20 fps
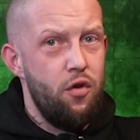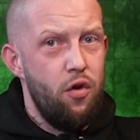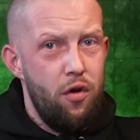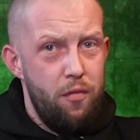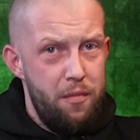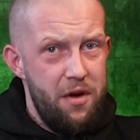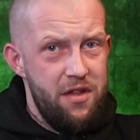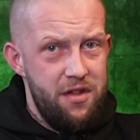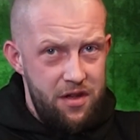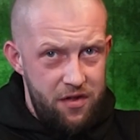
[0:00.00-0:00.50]
or
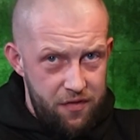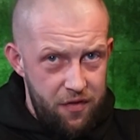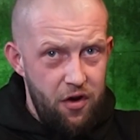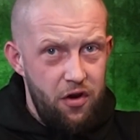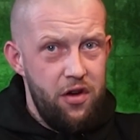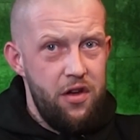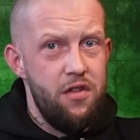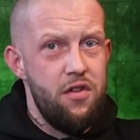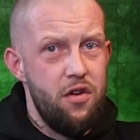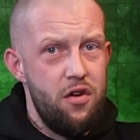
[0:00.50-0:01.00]
Mrs.
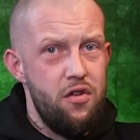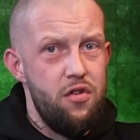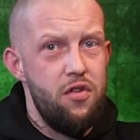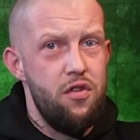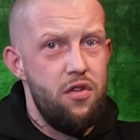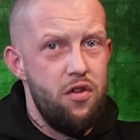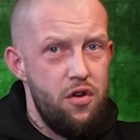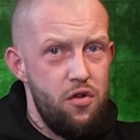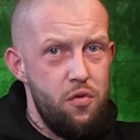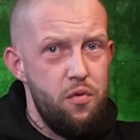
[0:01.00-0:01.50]
fucking such
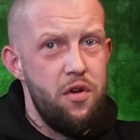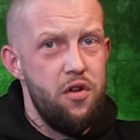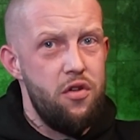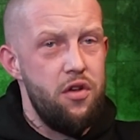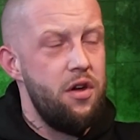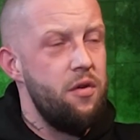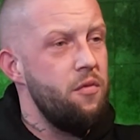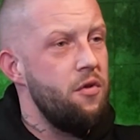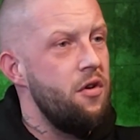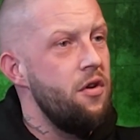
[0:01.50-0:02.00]
and such with a
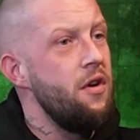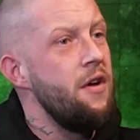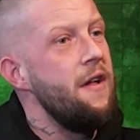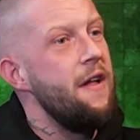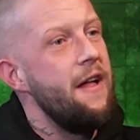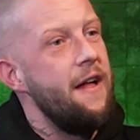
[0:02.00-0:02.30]
site war.